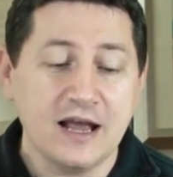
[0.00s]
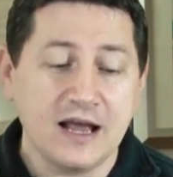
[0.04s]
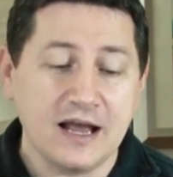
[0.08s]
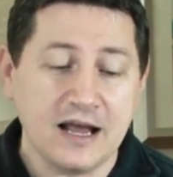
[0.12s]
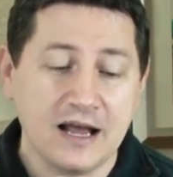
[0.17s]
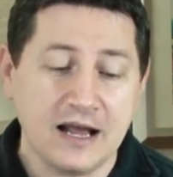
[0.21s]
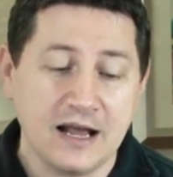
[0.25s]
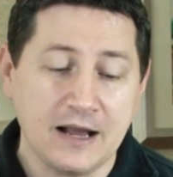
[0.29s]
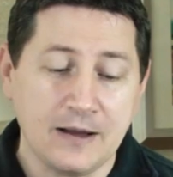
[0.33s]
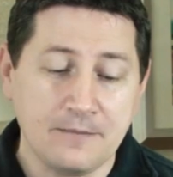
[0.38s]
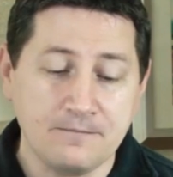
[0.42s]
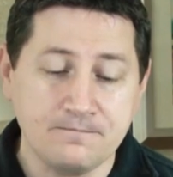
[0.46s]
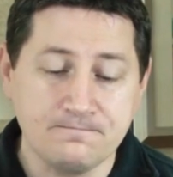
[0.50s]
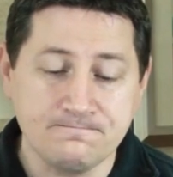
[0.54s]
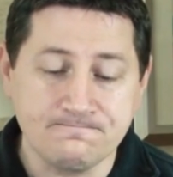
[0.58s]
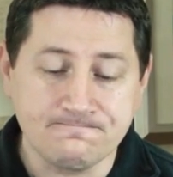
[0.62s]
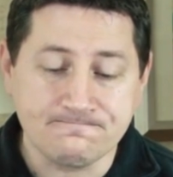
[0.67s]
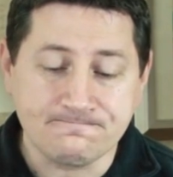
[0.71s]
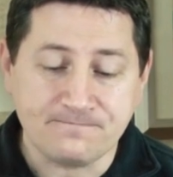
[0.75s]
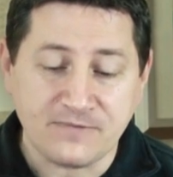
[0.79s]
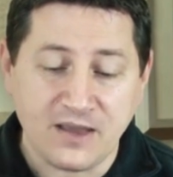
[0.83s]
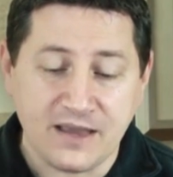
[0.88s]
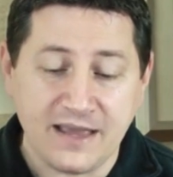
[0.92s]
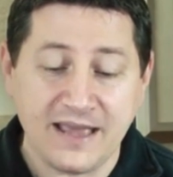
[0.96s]
Um,
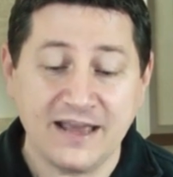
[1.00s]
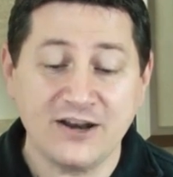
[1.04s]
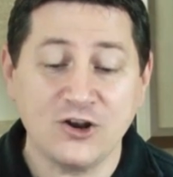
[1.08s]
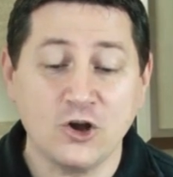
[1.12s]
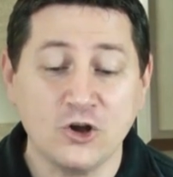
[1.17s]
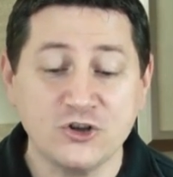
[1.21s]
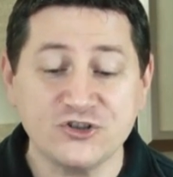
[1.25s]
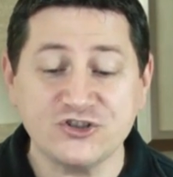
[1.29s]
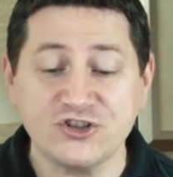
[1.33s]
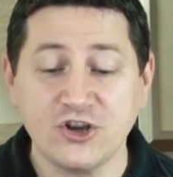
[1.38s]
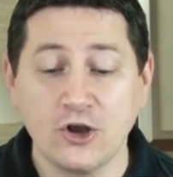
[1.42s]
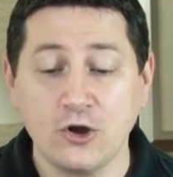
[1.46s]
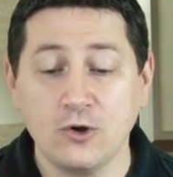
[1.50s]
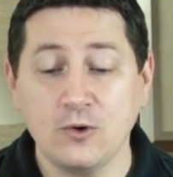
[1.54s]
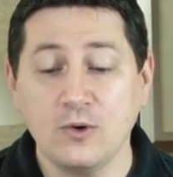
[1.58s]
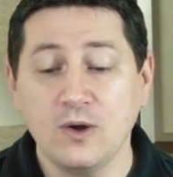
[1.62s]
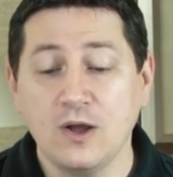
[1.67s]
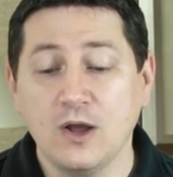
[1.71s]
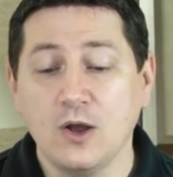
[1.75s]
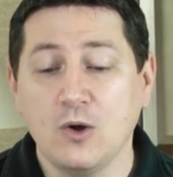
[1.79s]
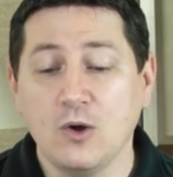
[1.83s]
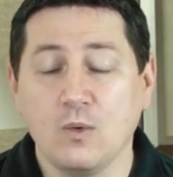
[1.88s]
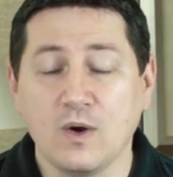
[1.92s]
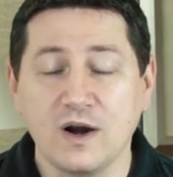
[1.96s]
and
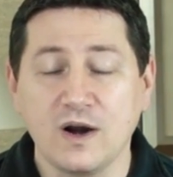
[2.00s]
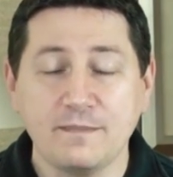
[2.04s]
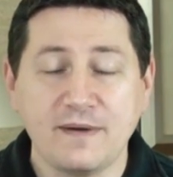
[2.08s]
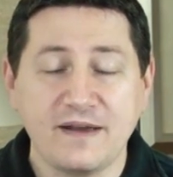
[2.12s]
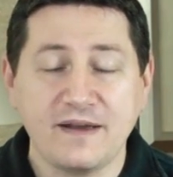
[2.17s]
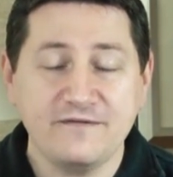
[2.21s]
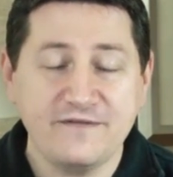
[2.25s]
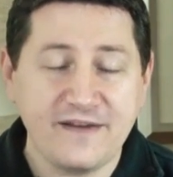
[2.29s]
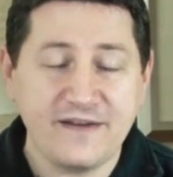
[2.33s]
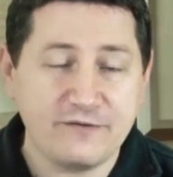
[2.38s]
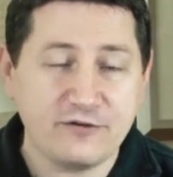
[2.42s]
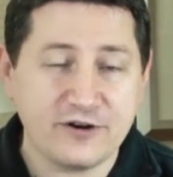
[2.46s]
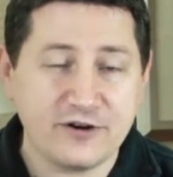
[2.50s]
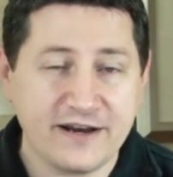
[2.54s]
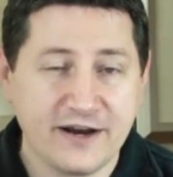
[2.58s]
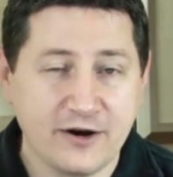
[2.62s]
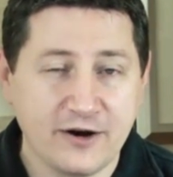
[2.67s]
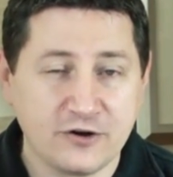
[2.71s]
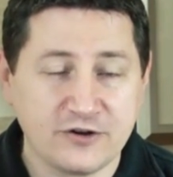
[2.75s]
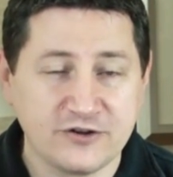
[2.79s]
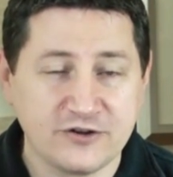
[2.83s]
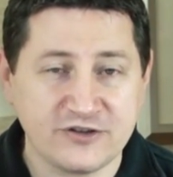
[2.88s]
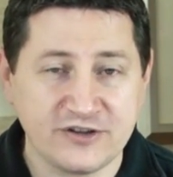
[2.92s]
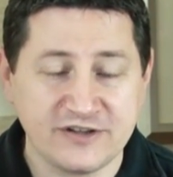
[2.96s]
also, one of my favorite
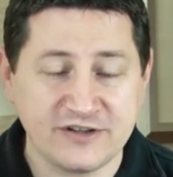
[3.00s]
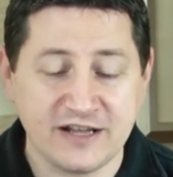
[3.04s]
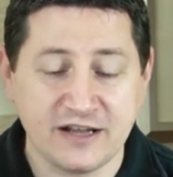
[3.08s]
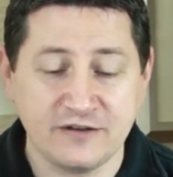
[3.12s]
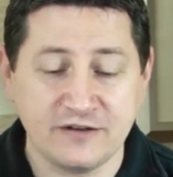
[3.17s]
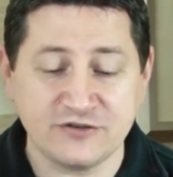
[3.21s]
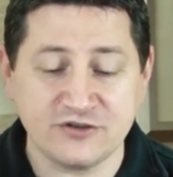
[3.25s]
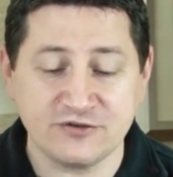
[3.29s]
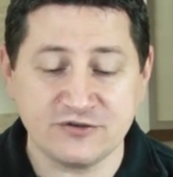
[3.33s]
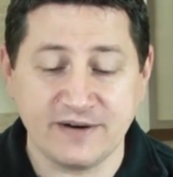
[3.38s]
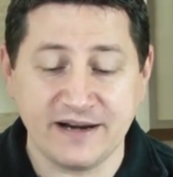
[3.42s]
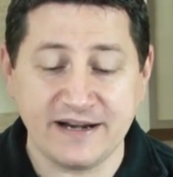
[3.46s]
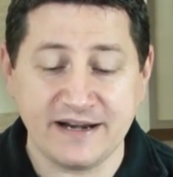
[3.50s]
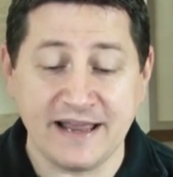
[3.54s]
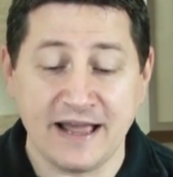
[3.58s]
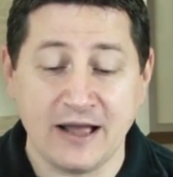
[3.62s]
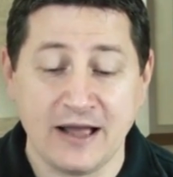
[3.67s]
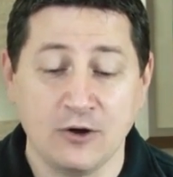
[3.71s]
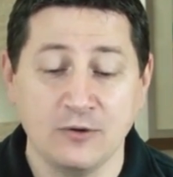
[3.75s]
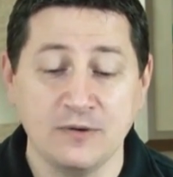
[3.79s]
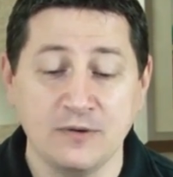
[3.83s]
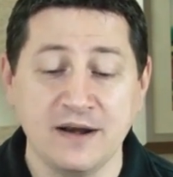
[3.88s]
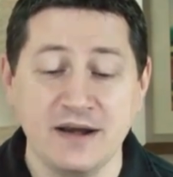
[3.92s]
characters on television right now,